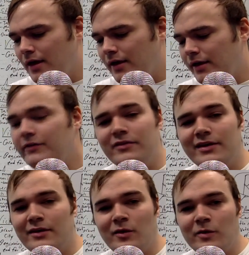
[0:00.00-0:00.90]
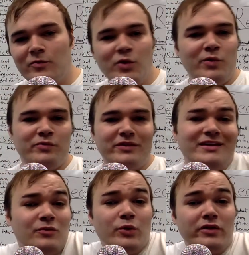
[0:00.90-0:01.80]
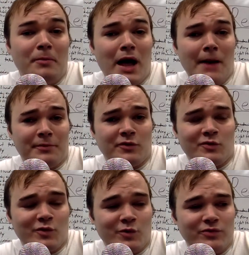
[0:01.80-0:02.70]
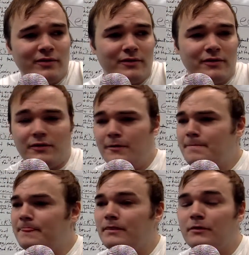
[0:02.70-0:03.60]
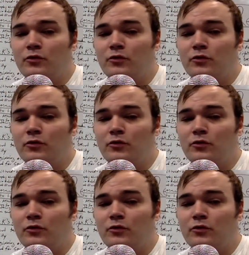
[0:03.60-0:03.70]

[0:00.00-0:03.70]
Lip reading: he didn't get all the votes. He didn't win the popular vote, The